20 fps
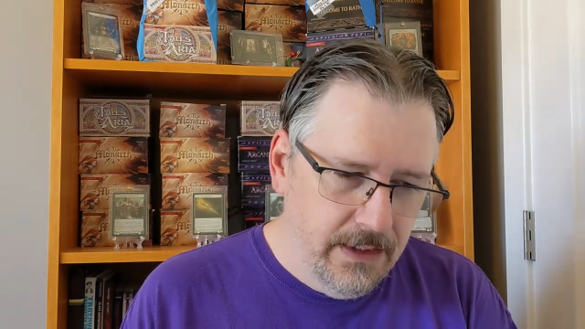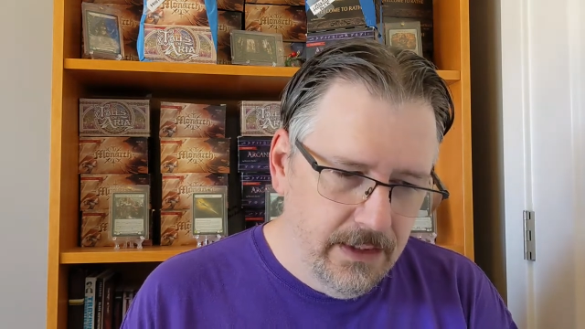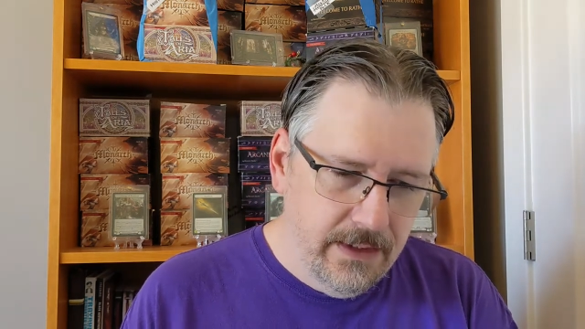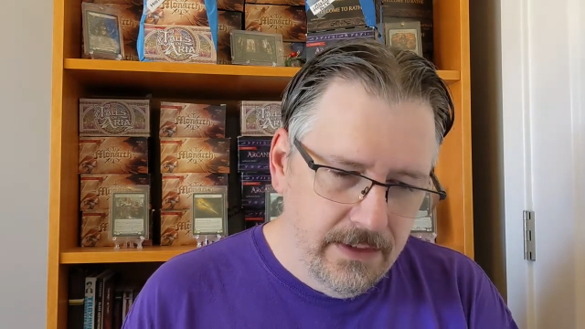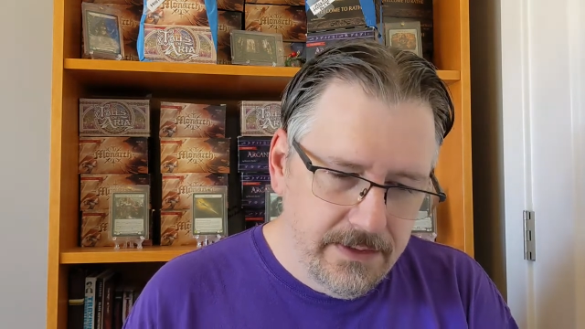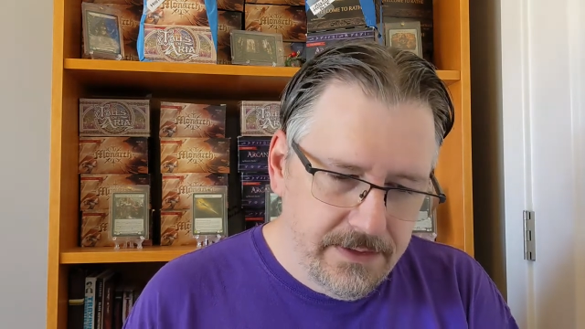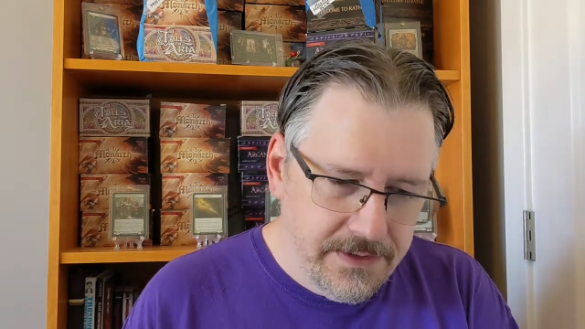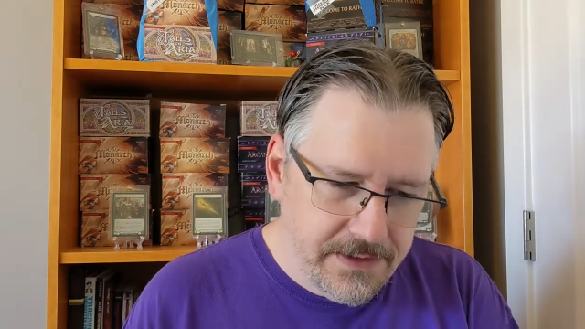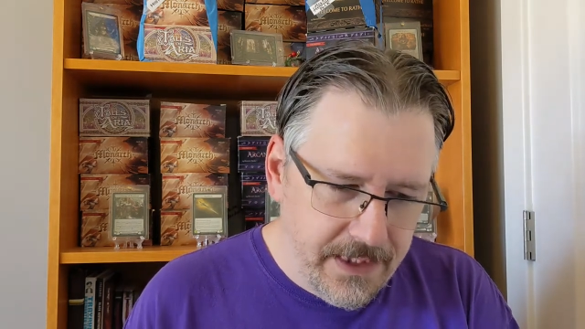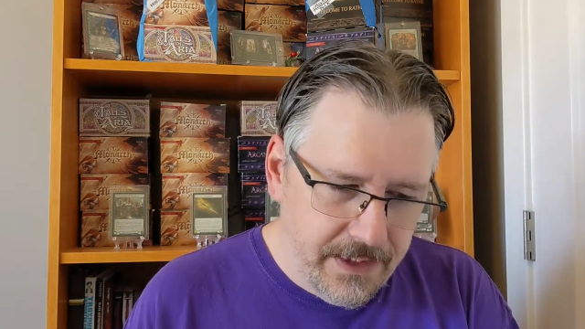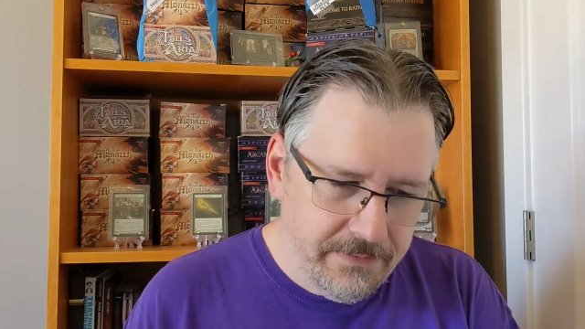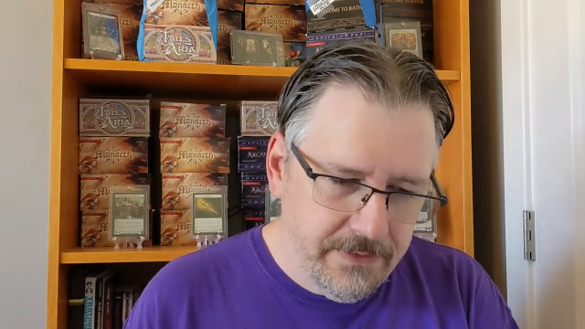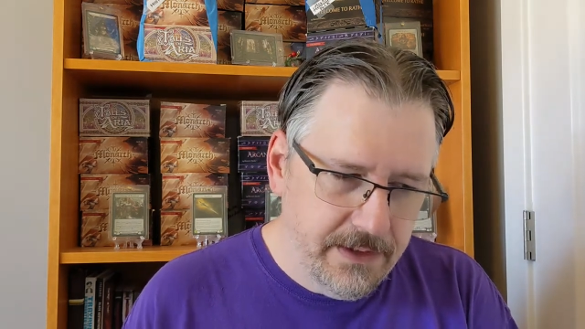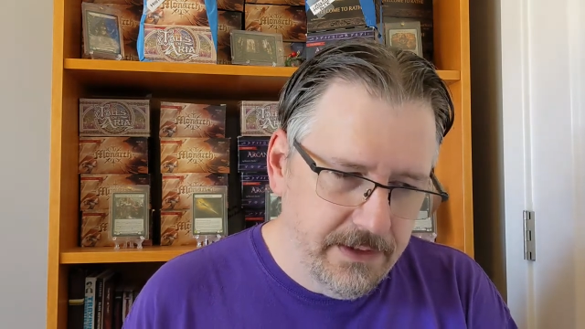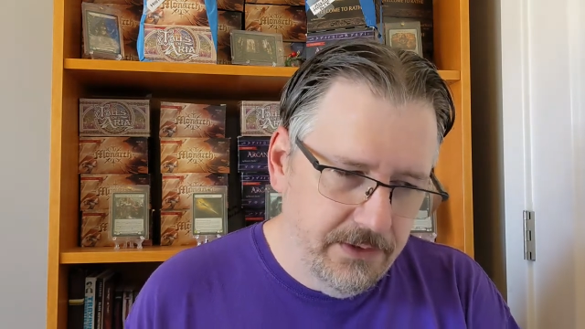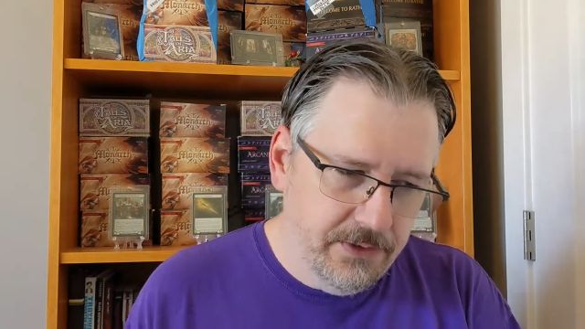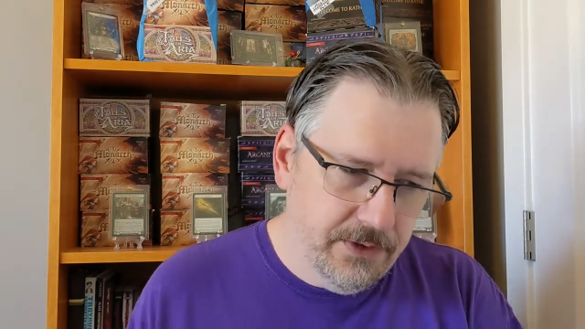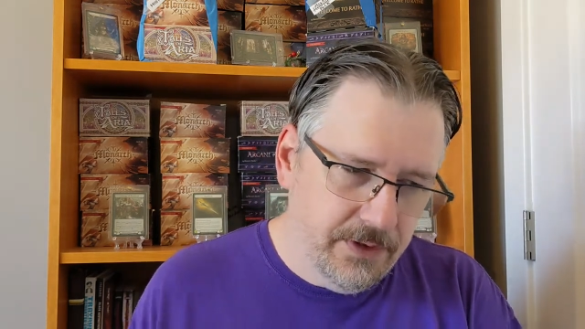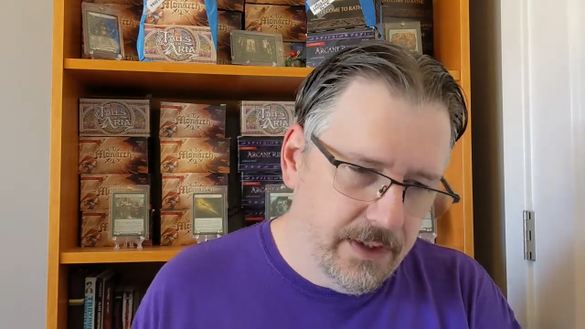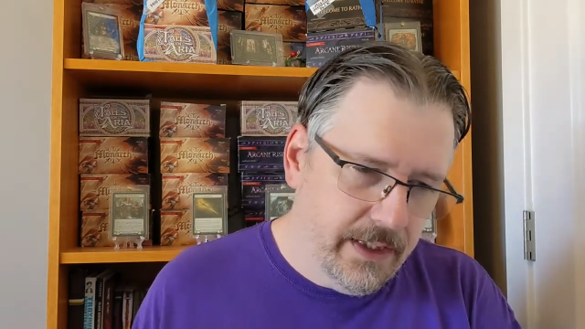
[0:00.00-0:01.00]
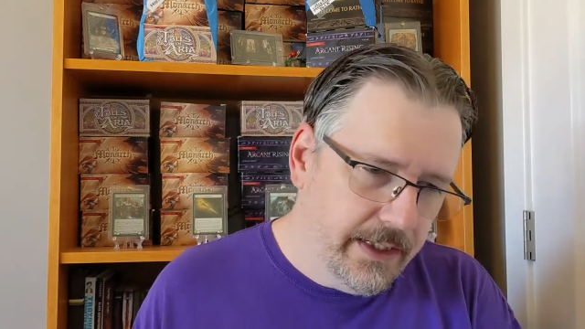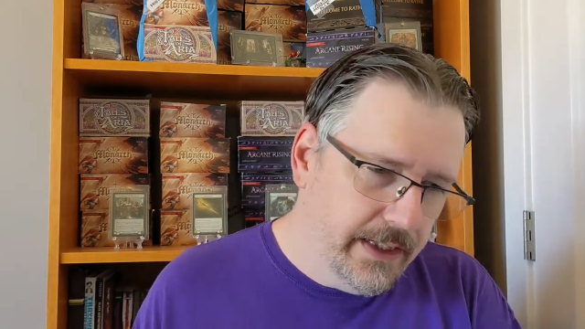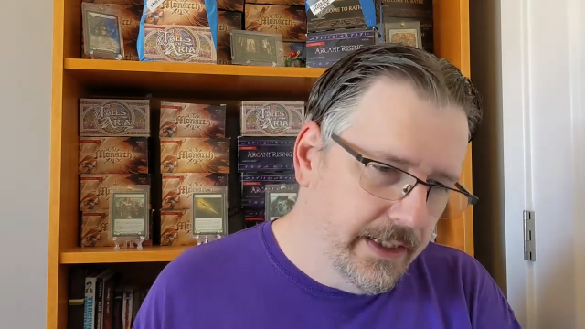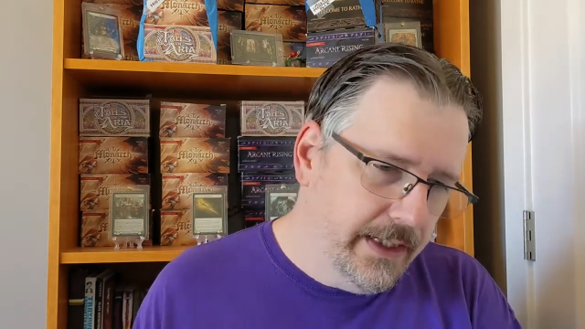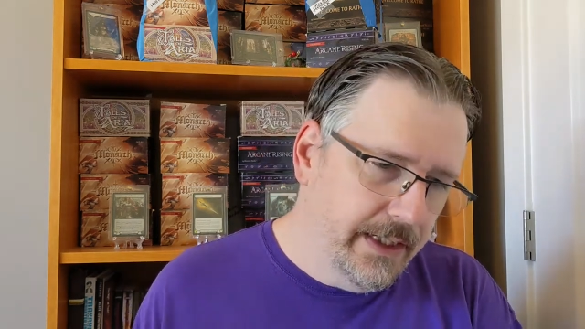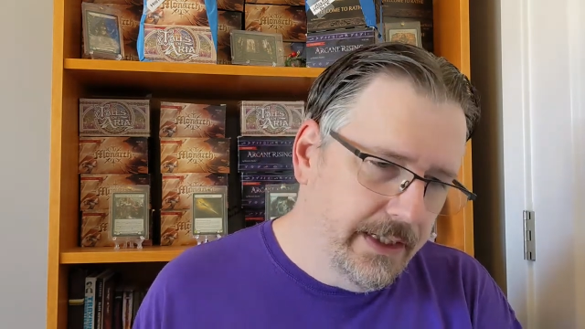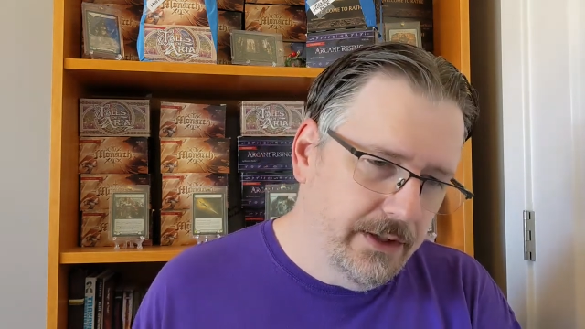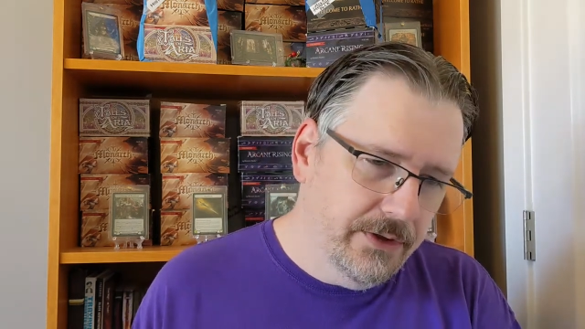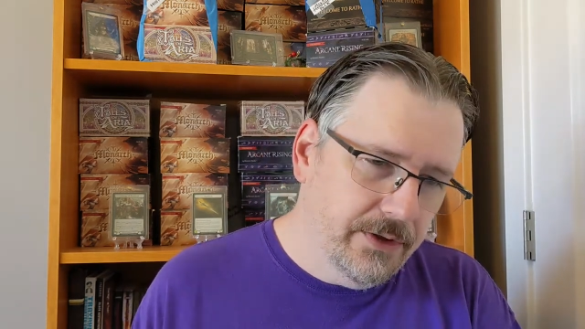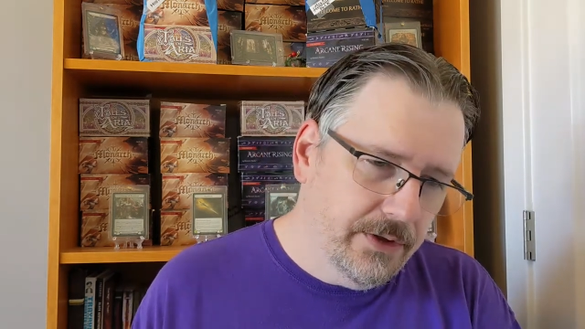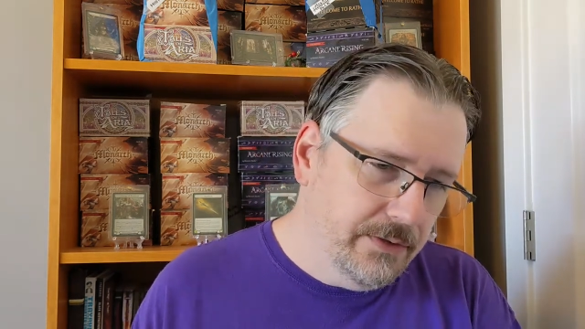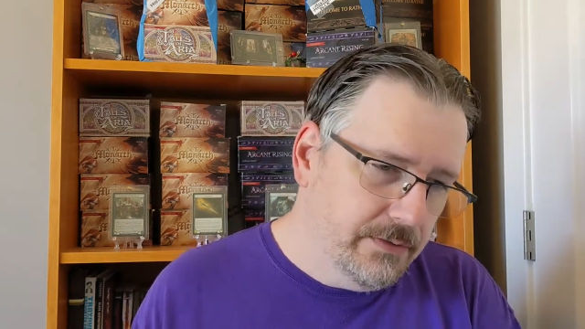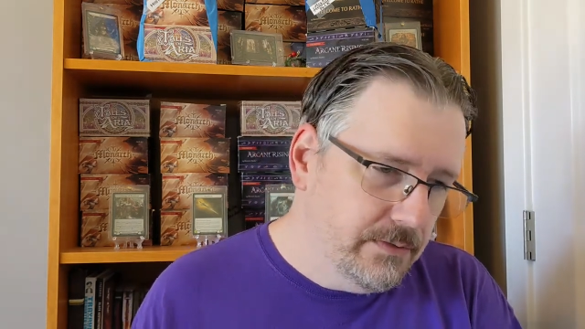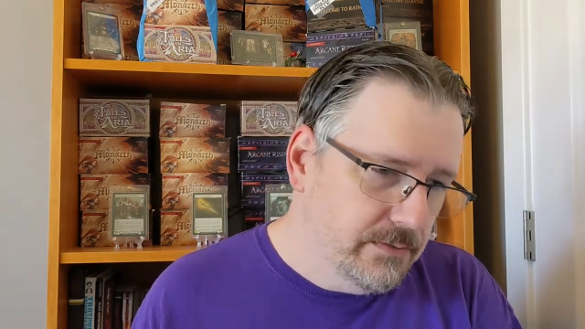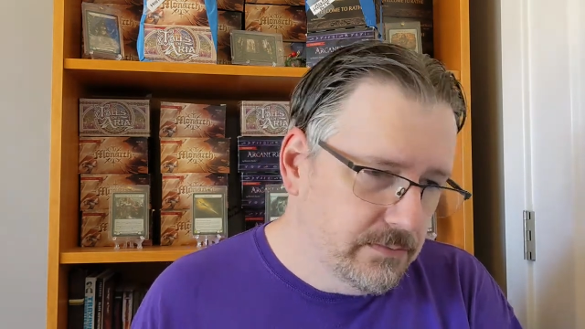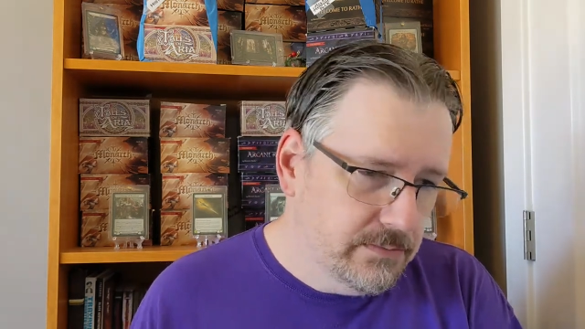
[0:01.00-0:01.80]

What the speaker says: 7 or 9 or